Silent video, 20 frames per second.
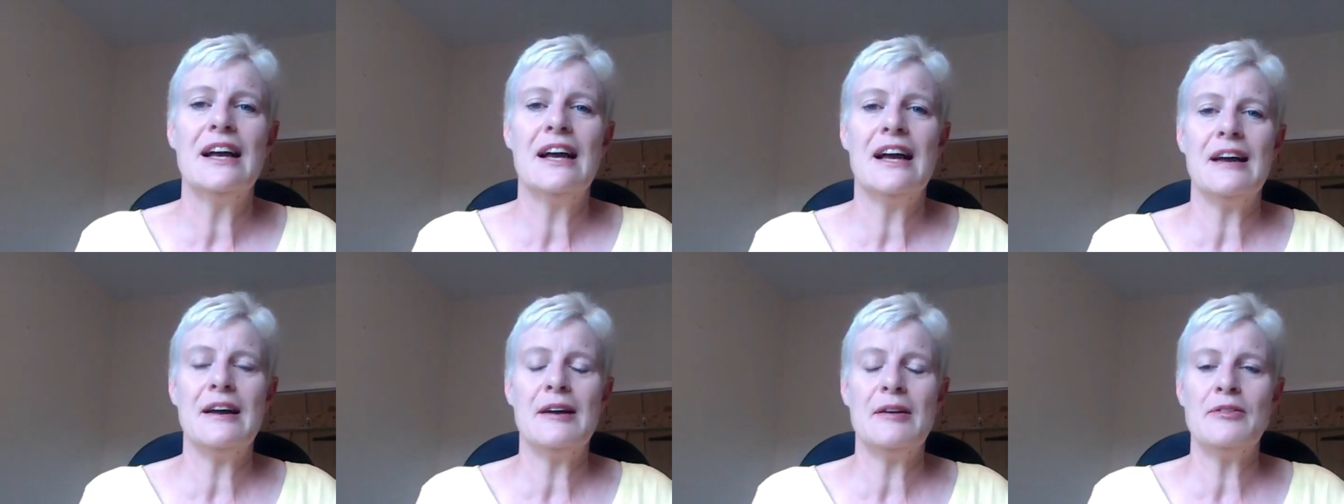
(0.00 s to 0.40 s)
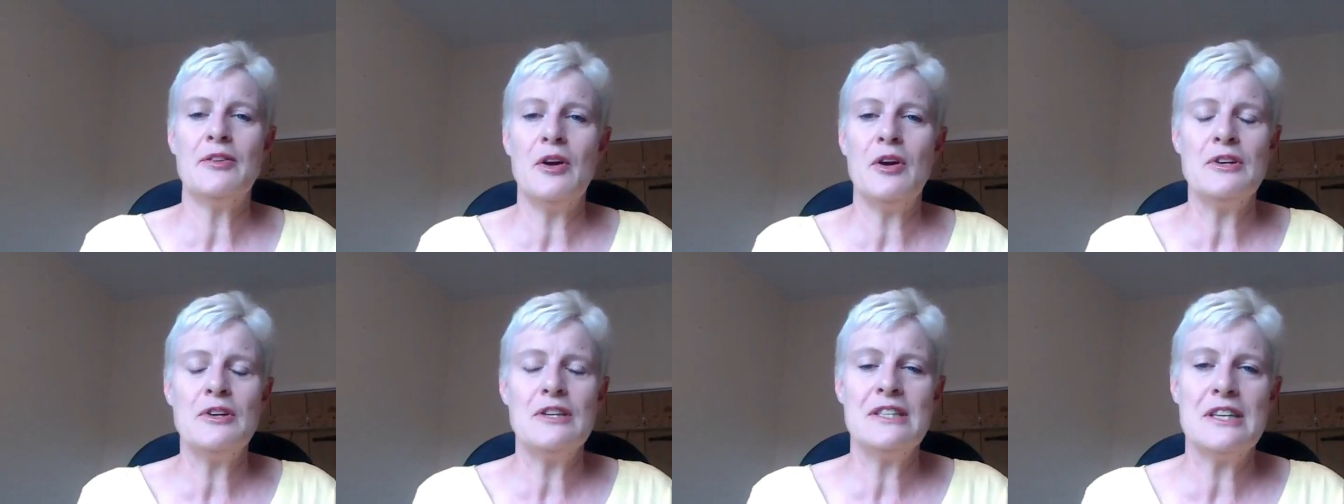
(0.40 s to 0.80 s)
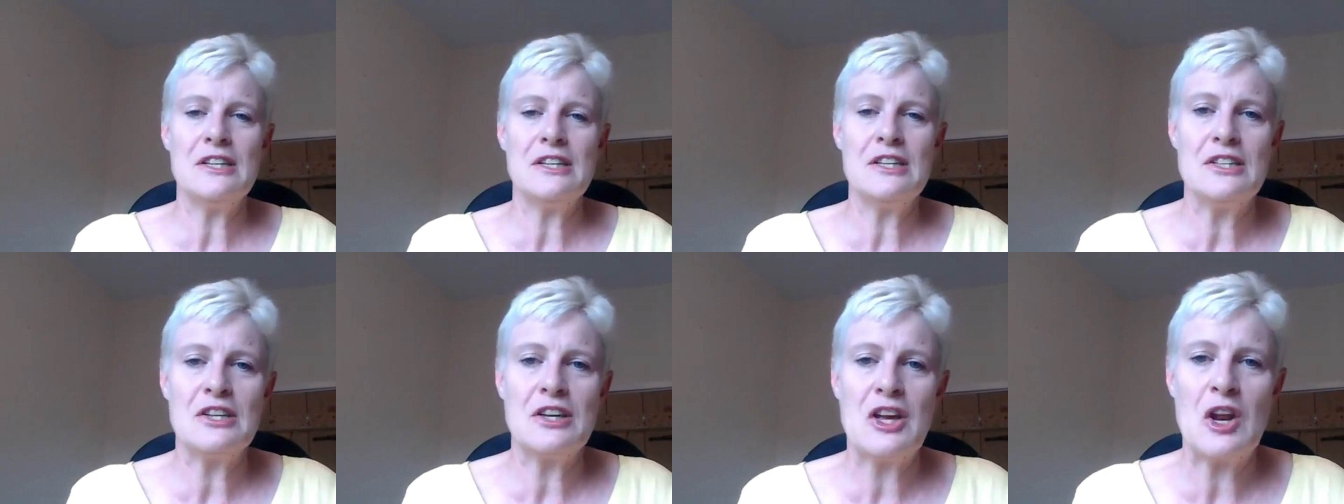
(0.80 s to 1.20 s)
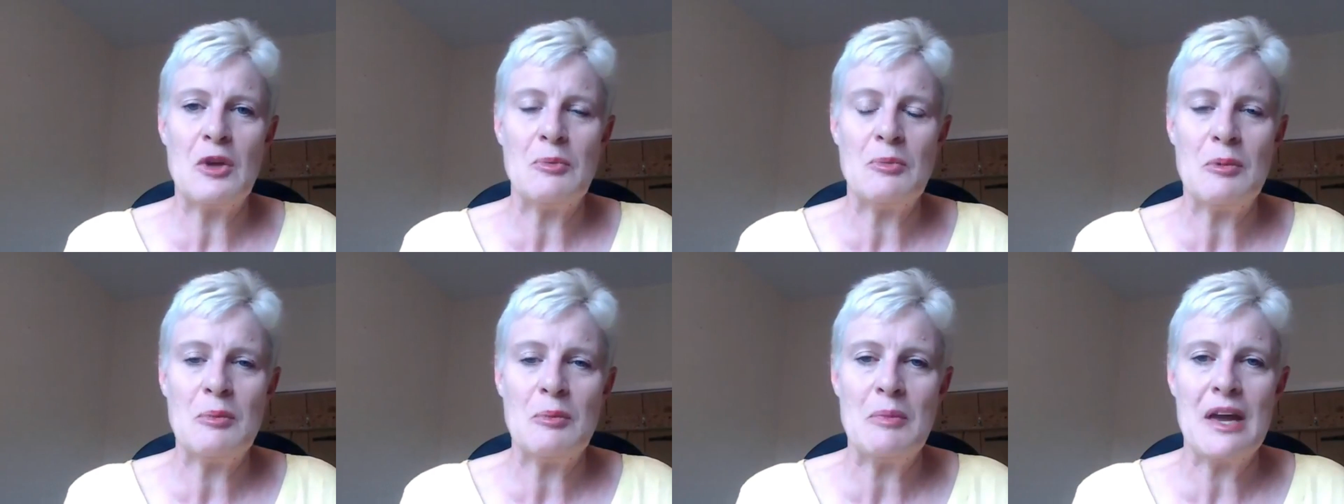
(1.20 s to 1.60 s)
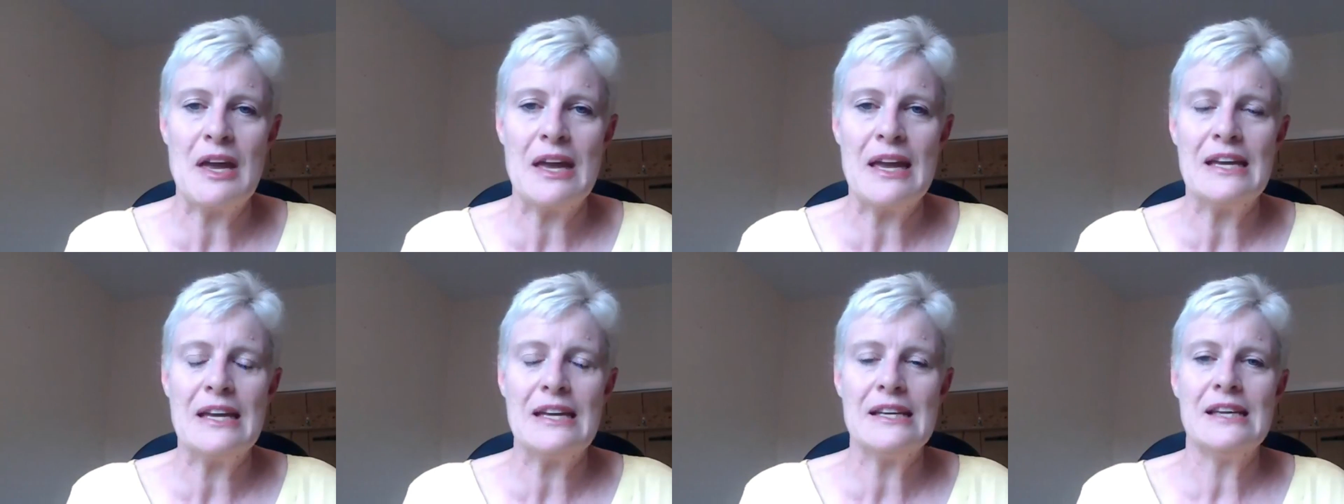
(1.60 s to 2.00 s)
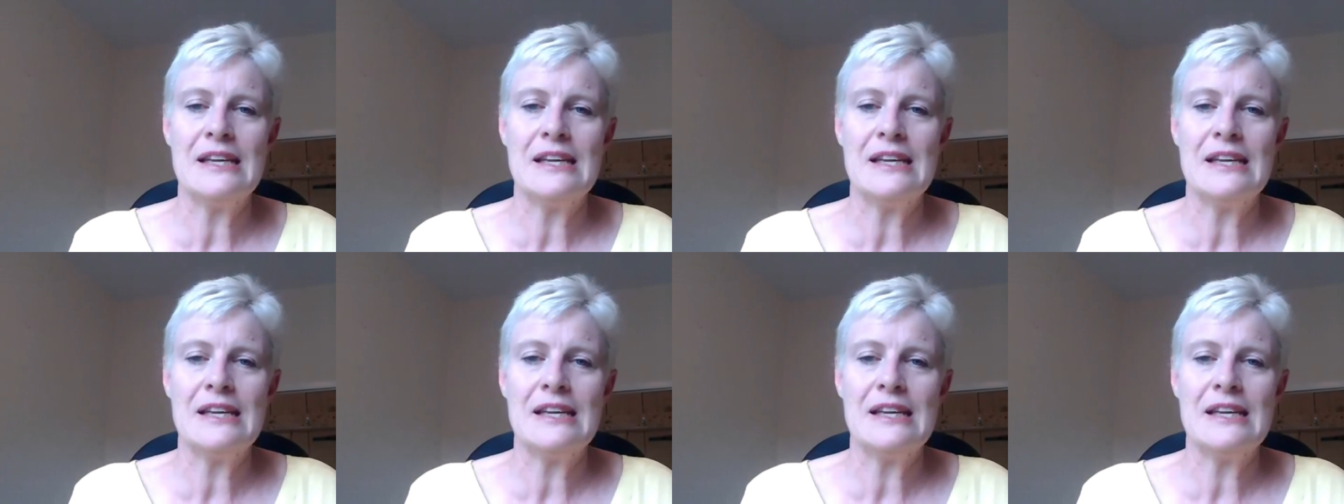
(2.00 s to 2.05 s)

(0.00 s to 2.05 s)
No decisions are going to be made,